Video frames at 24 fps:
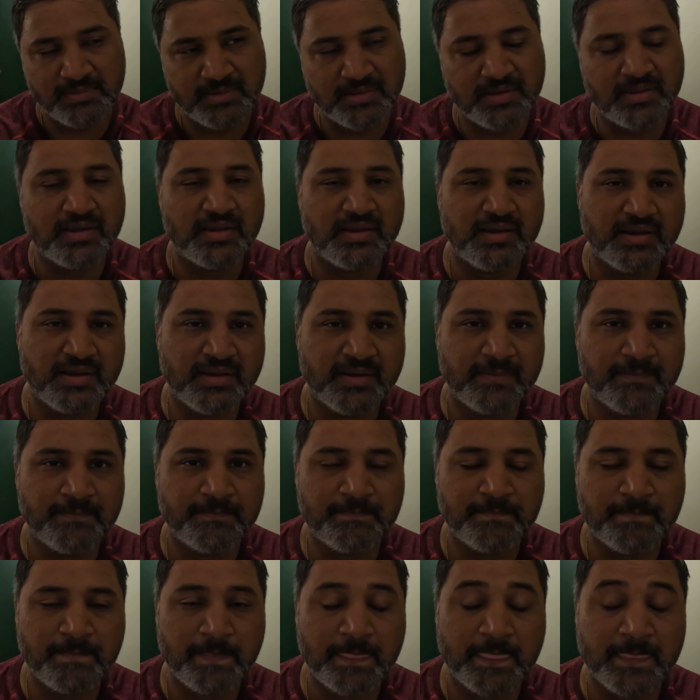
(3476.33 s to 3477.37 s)

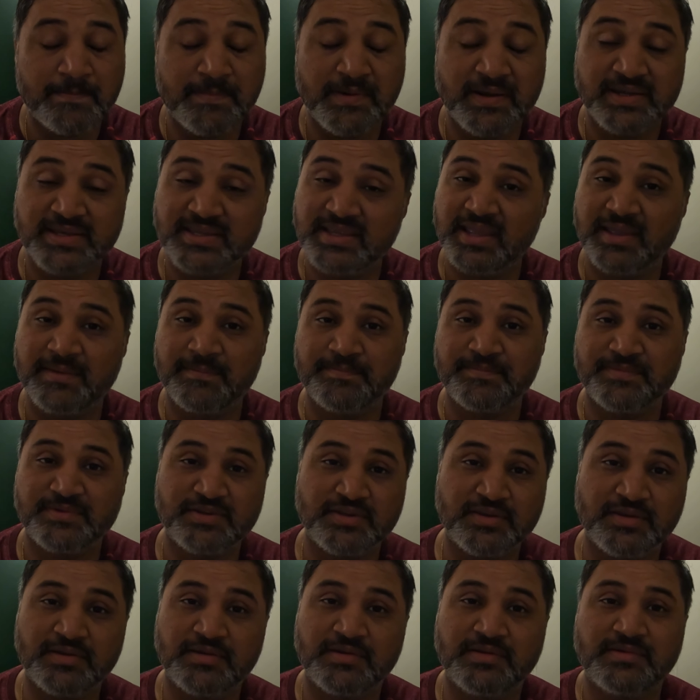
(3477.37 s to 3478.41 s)
Um, but yeah
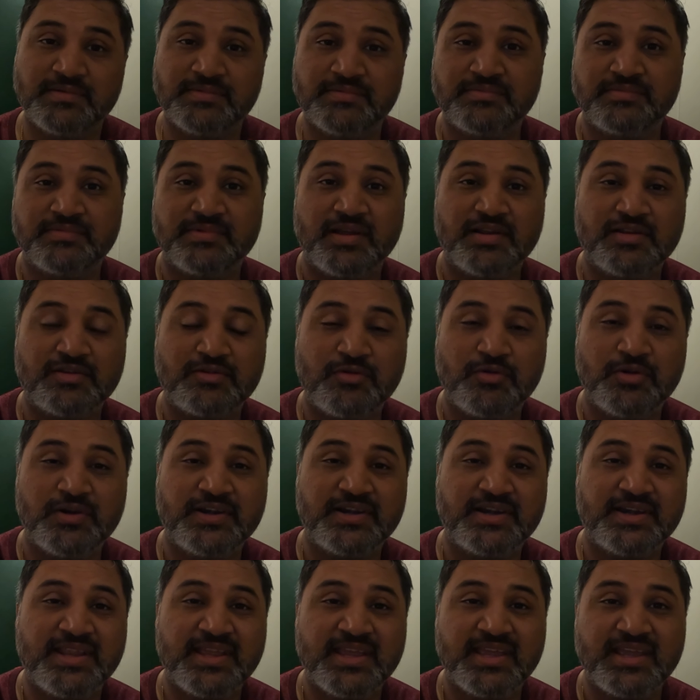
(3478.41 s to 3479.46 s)
so I'll call it
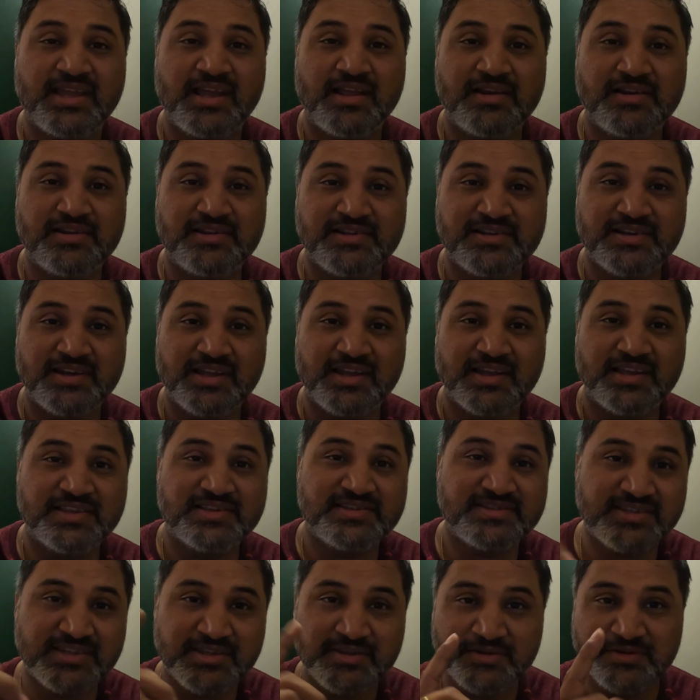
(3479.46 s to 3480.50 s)
a day I'll uh,
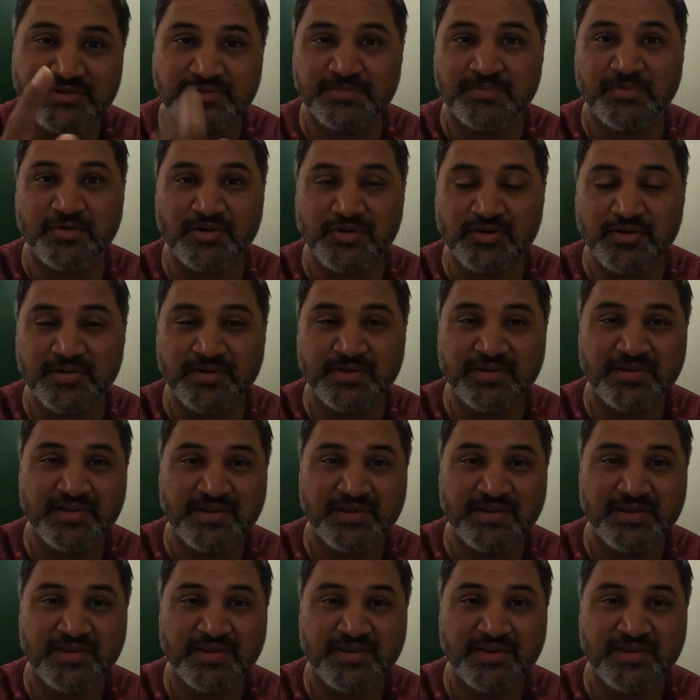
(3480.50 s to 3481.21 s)
see you tomorrow